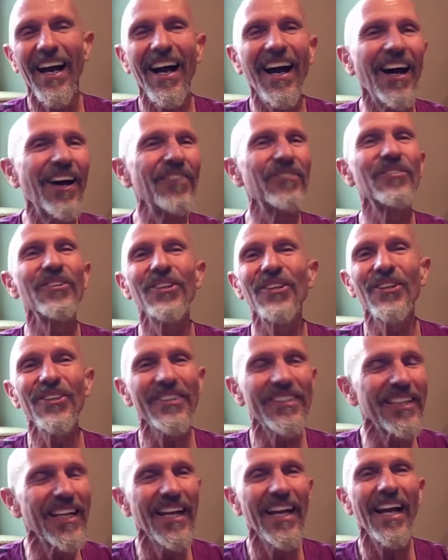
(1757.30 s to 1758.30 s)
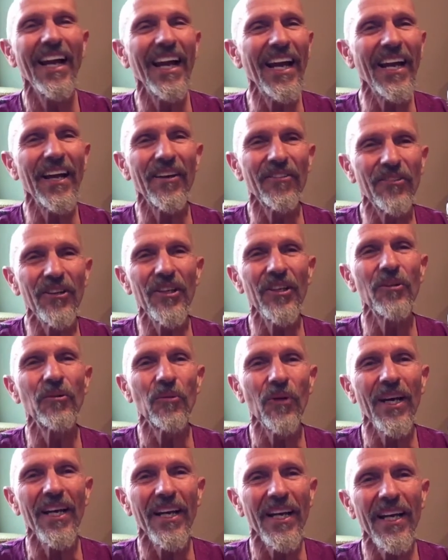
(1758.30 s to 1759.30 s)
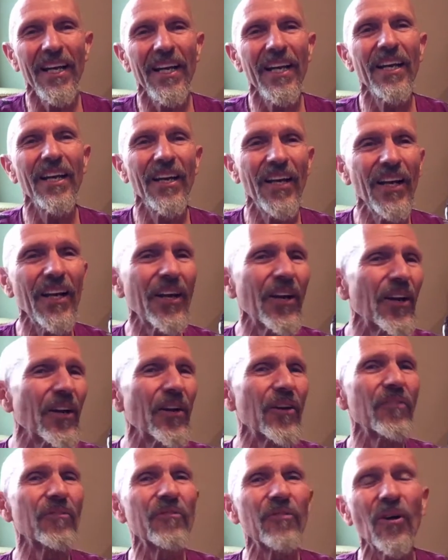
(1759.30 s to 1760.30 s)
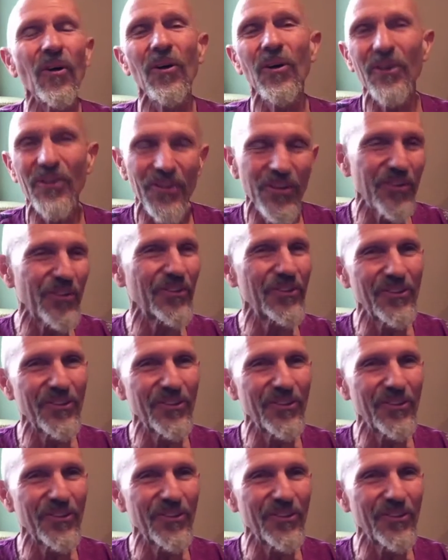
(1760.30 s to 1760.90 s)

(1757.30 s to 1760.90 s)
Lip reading: I've looked everywhere for you.